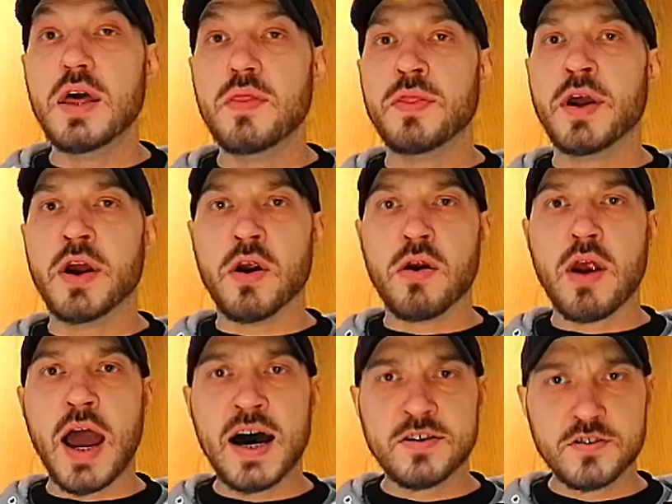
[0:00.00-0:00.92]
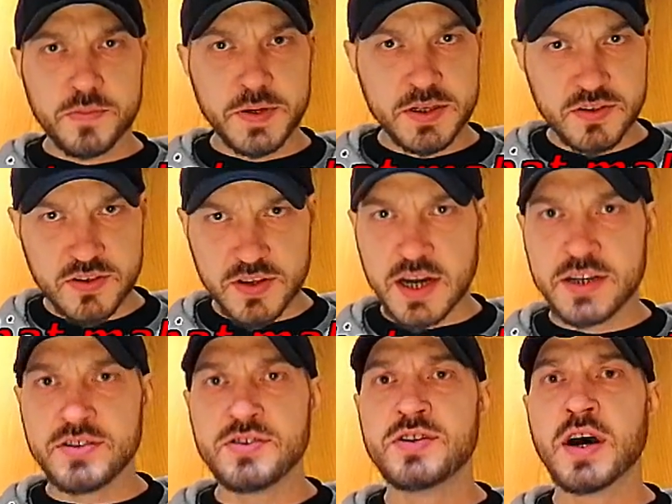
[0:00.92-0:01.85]
there has been
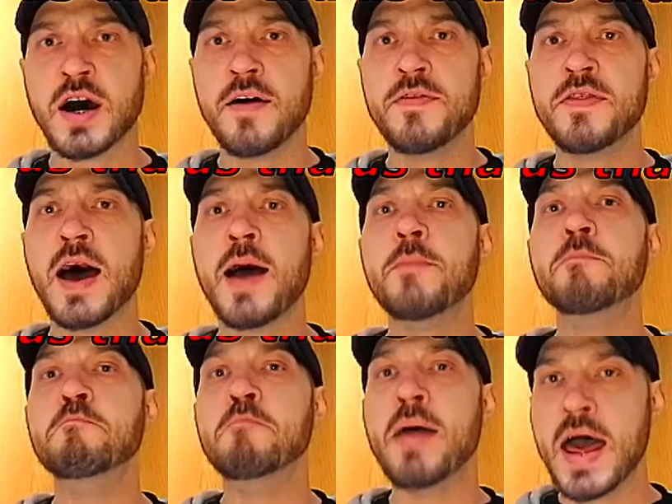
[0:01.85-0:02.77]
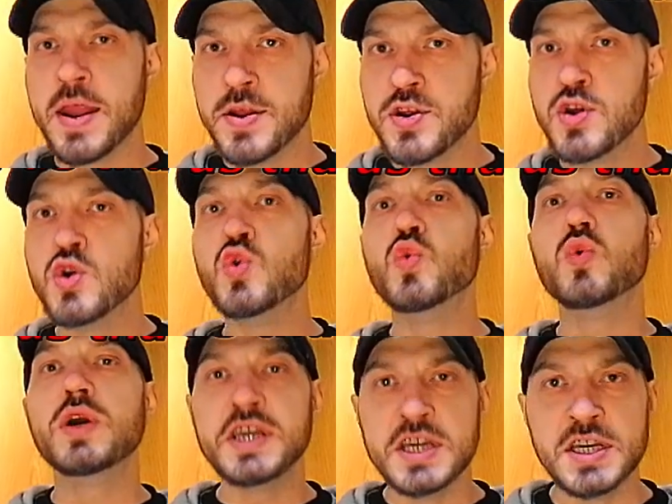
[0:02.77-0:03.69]
studies done that men
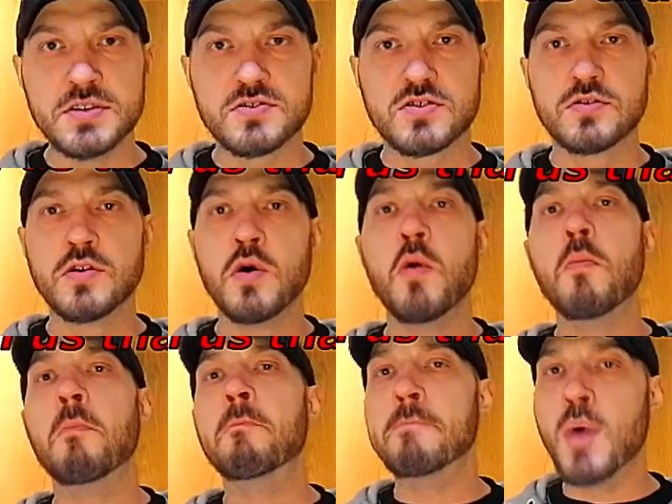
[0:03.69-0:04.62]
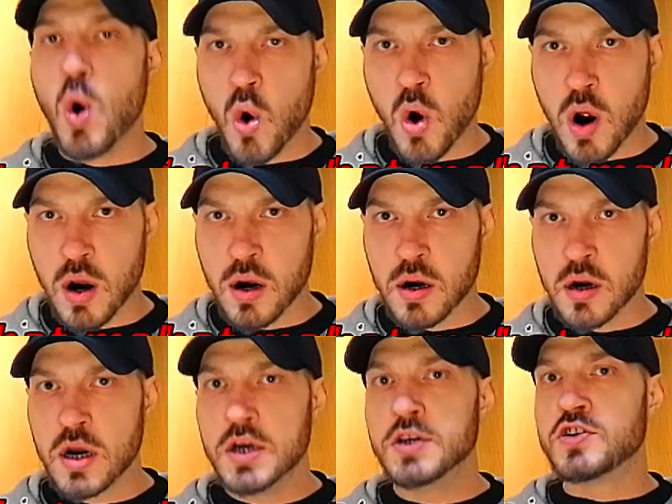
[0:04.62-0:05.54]
who eat more
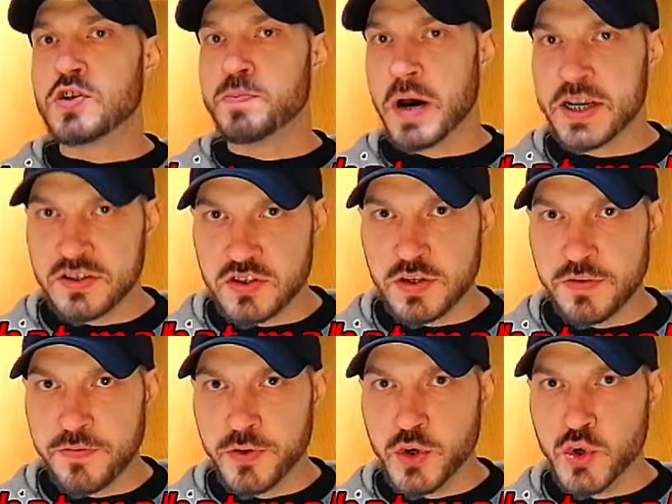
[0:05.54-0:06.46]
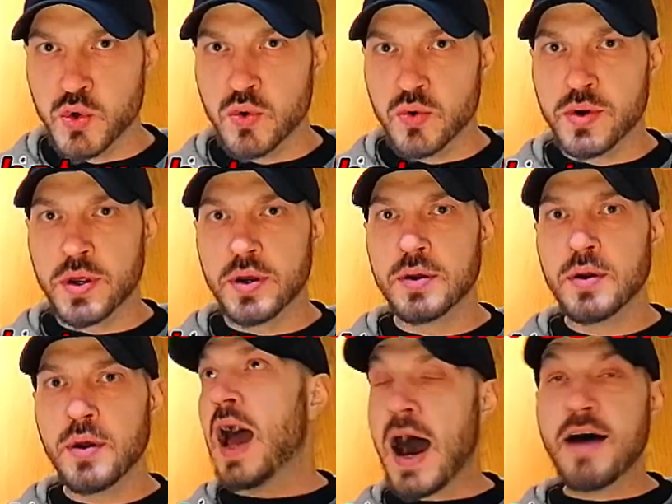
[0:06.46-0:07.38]
spicy food
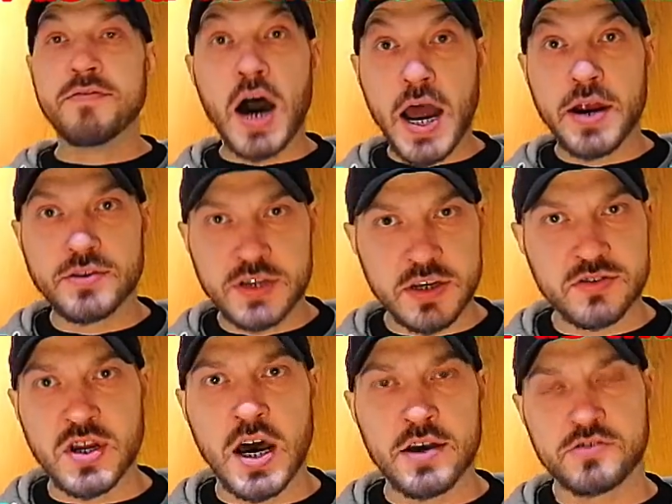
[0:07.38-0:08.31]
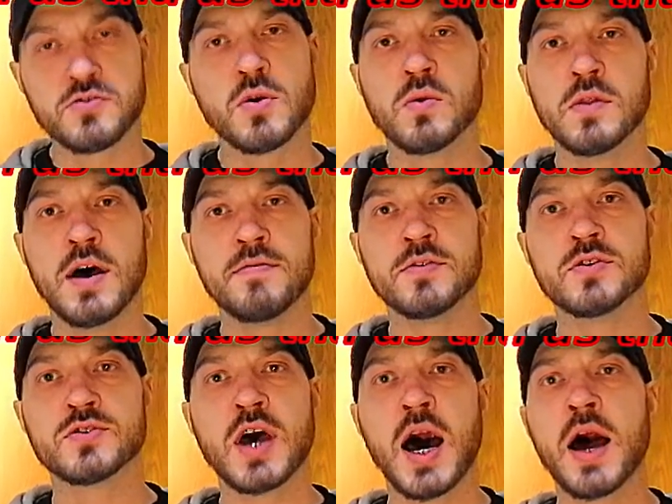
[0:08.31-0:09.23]
have higher testosterone
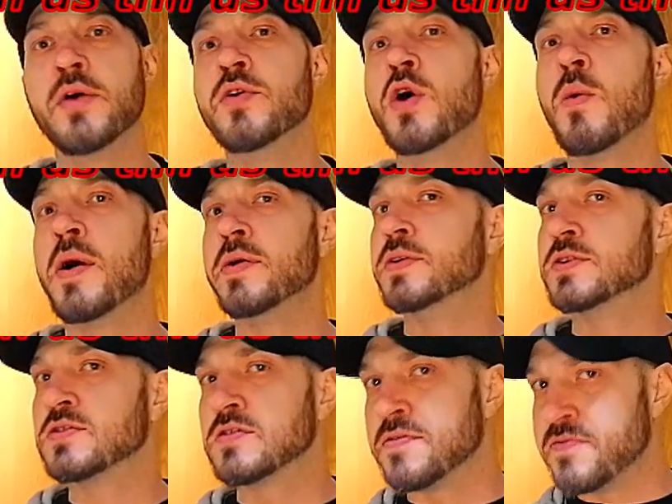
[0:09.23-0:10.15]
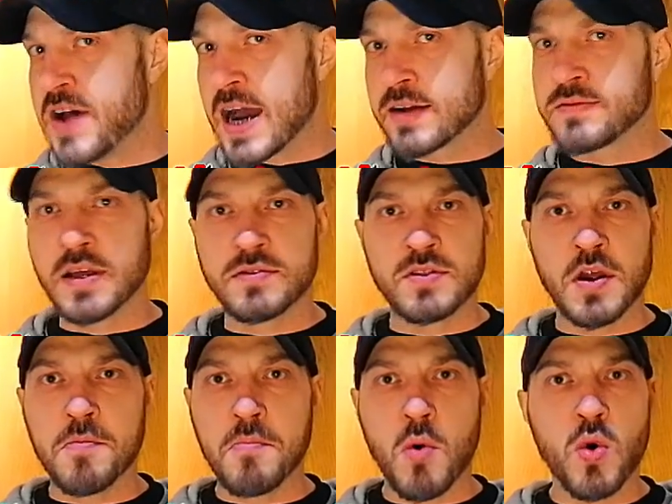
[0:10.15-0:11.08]
levels. I don't know whether it's the fact that
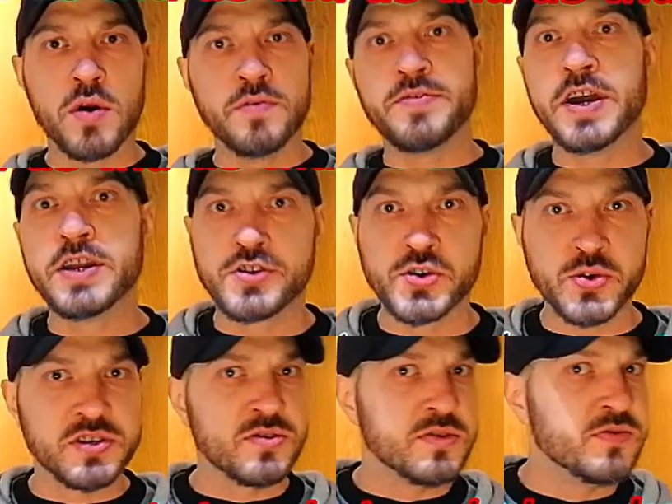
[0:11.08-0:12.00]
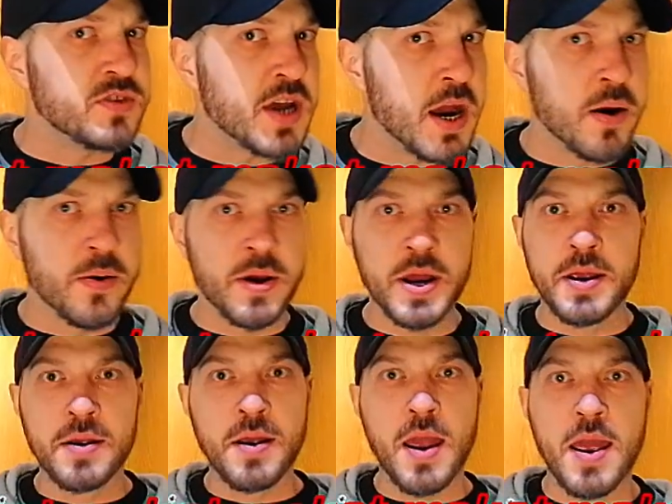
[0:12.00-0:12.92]
they're more adventurous and
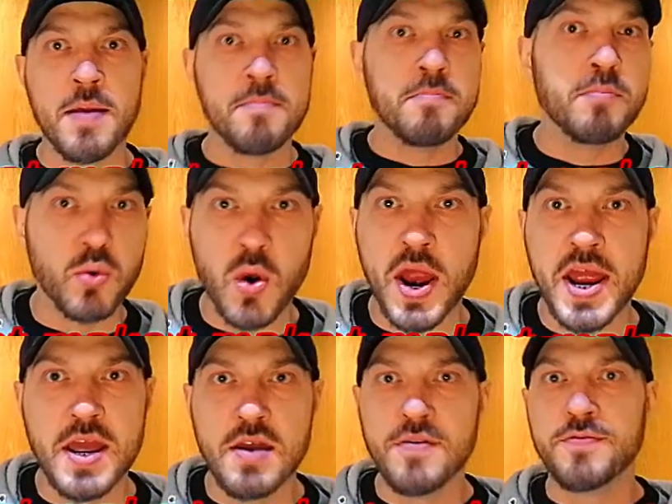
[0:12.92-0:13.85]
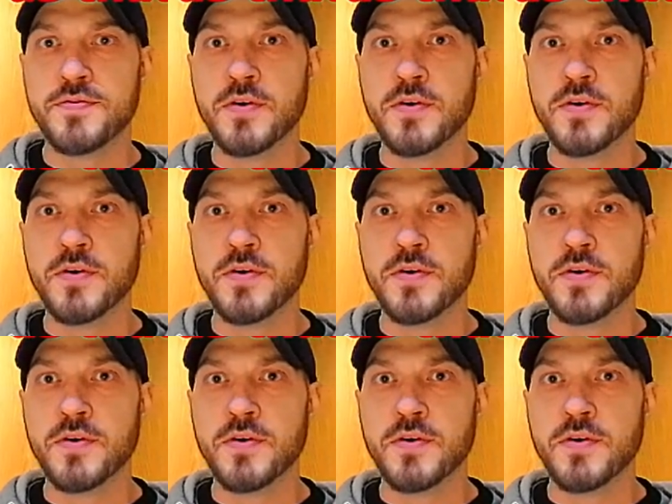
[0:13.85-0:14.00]
daring and brave